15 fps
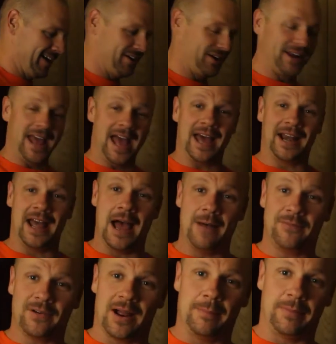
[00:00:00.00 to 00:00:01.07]
you're going to add a
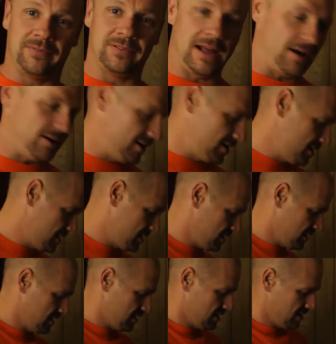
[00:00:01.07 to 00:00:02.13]
half a cup of flour
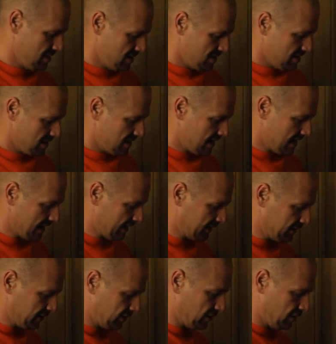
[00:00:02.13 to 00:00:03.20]

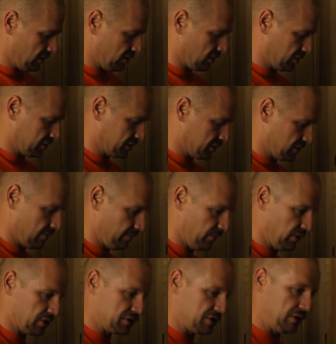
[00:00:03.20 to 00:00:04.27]
and your,
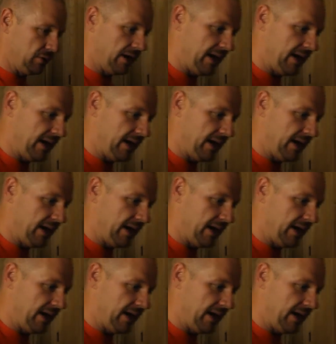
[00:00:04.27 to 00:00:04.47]
your two